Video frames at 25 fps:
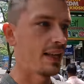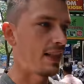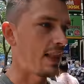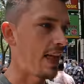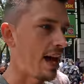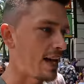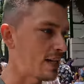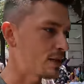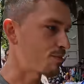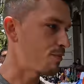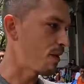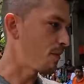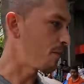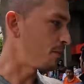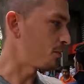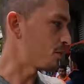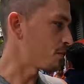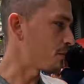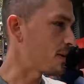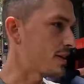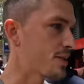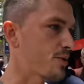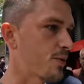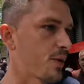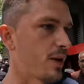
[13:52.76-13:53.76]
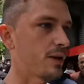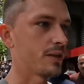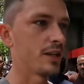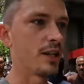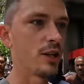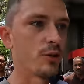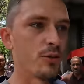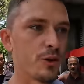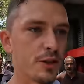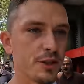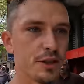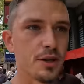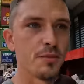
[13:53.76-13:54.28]
the last people to mess around
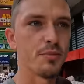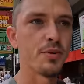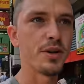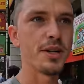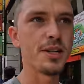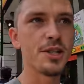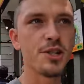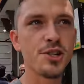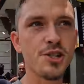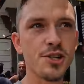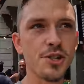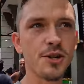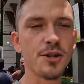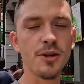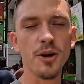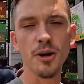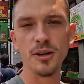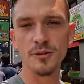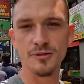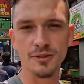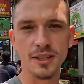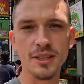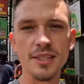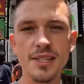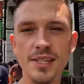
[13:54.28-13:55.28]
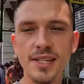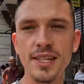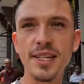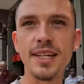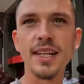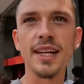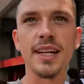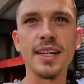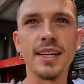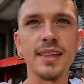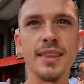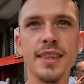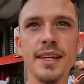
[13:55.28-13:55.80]
here were the British, so you often
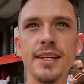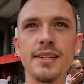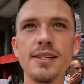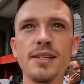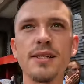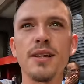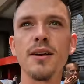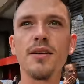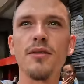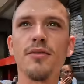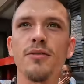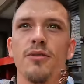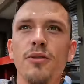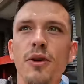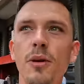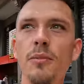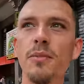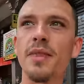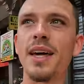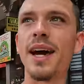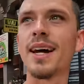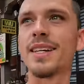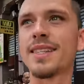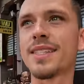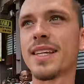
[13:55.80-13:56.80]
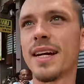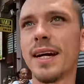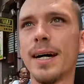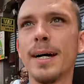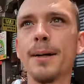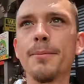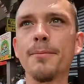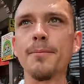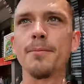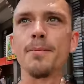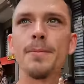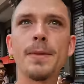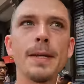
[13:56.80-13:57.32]
see like things from that
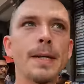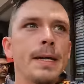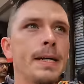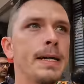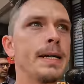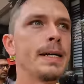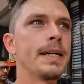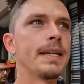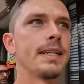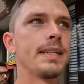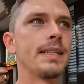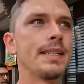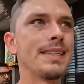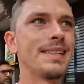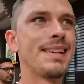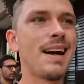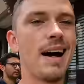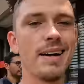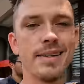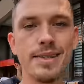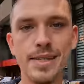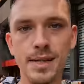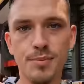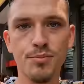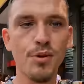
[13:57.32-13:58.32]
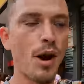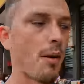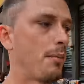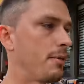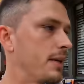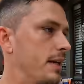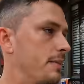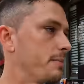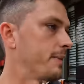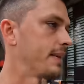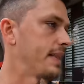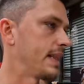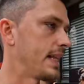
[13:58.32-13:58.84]
time. In Kandy,
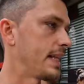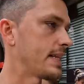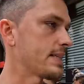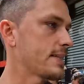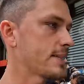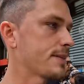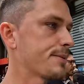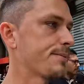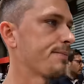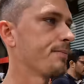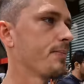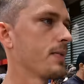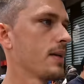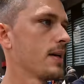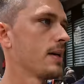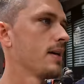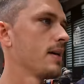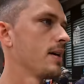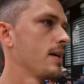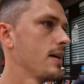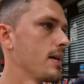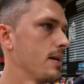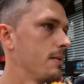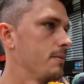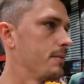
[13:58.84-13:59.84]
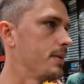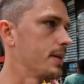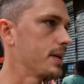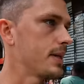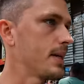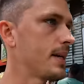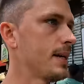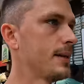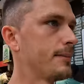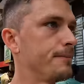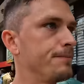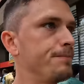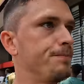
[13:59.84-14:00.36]
probably a bit less. But
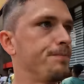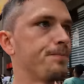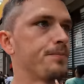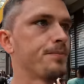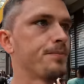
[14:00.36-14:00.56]
yeah,